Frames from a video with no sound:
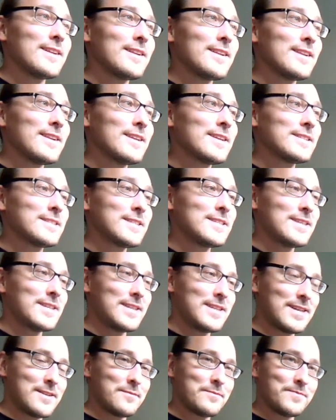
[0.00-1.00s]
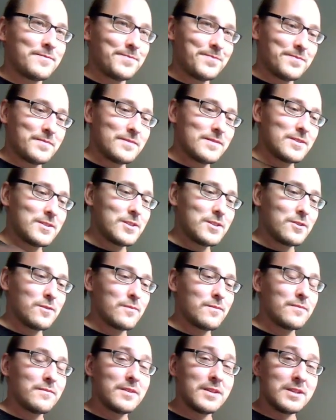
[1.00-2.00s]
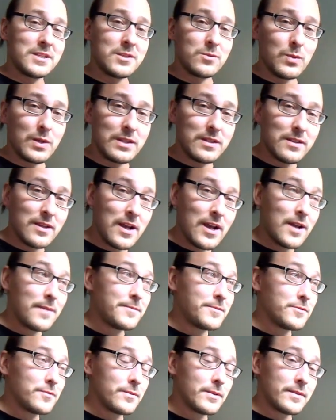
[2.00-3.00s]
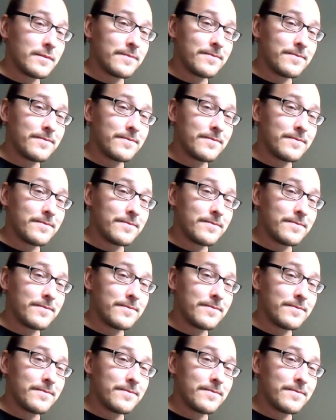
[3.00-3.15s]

Let's see now. So this is what I'm doing.